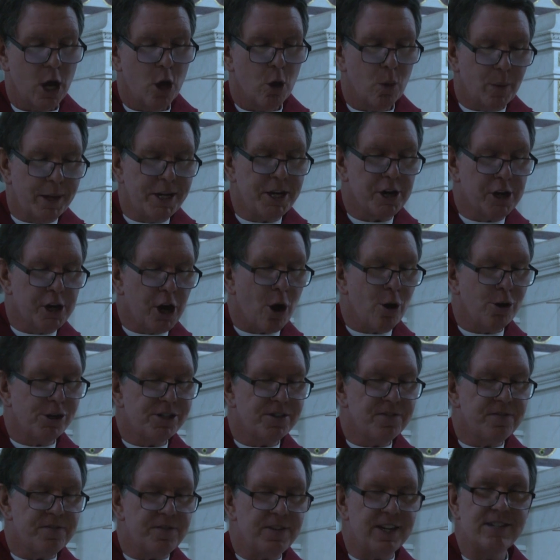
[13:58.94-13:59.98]
When you go
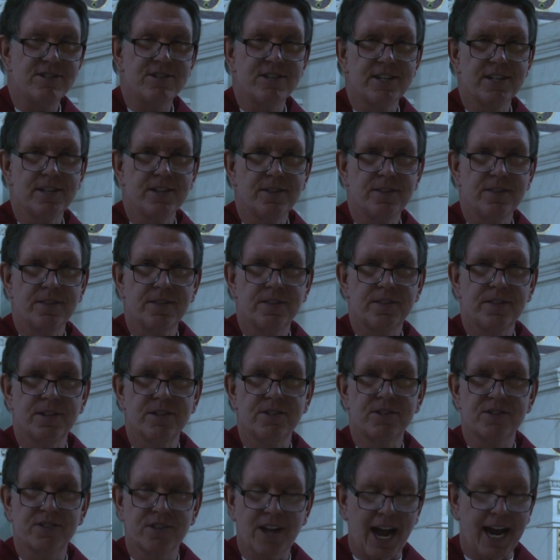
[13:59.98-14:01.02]
to visit the
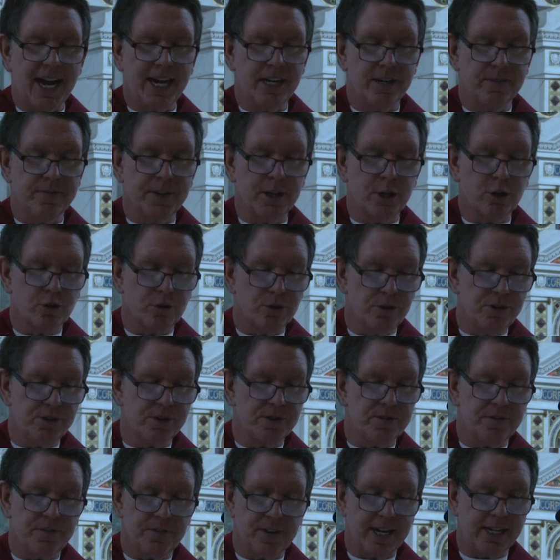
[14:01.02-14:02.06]
site of the
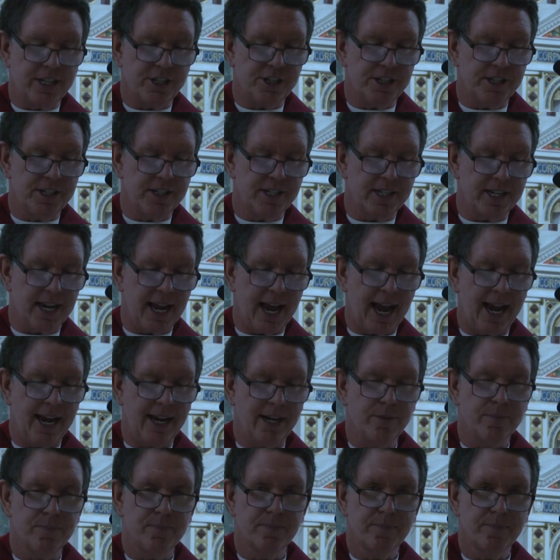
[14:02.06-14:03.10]
crucifixion today,